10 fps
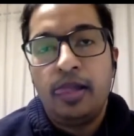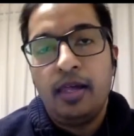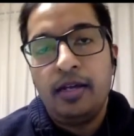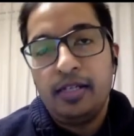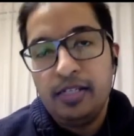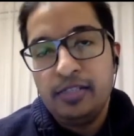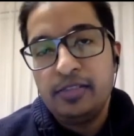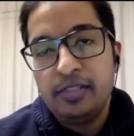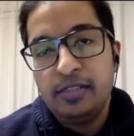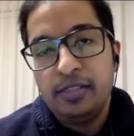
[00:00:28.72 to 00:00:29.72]
He is
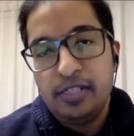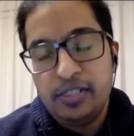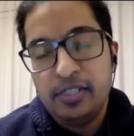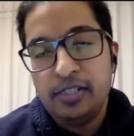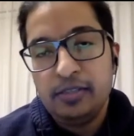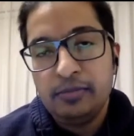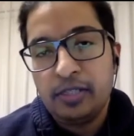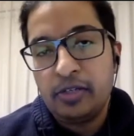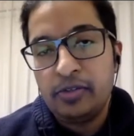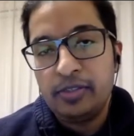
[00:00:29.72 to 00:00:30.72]
in India
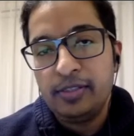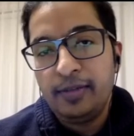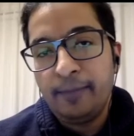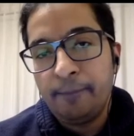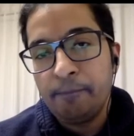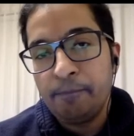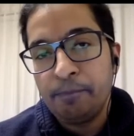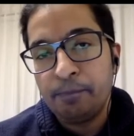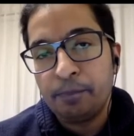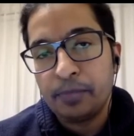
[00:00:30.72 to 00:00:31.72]
currently,
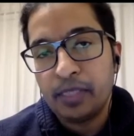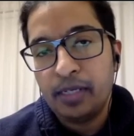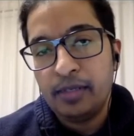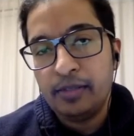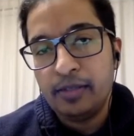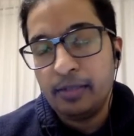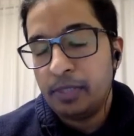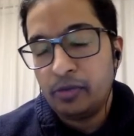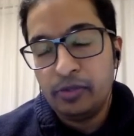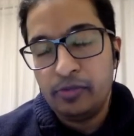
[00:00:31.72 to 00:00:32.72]
and I'm not
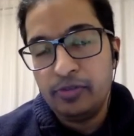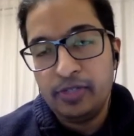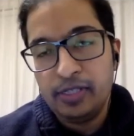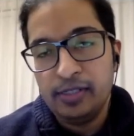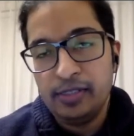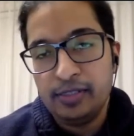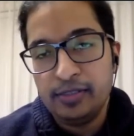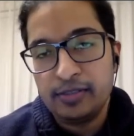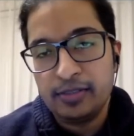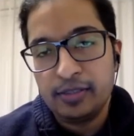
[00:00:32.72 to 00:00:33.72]
going to reveal
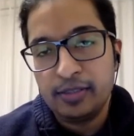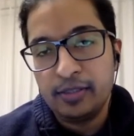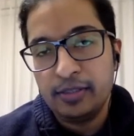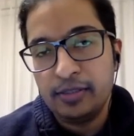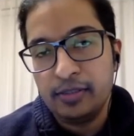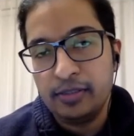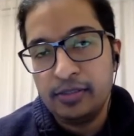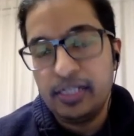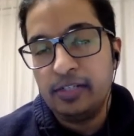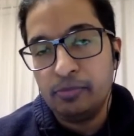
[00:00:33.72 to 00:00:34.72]
his
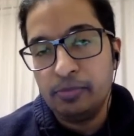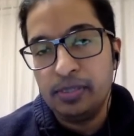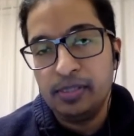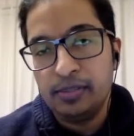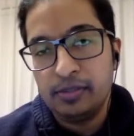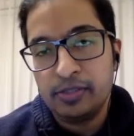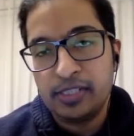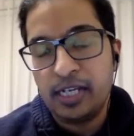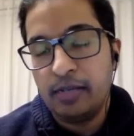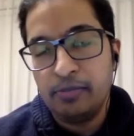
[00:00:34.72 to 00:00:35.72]
date of birth or
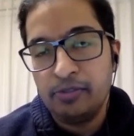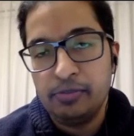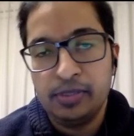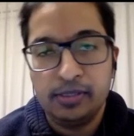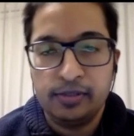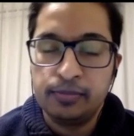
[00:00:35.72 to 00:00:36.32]
time of birth.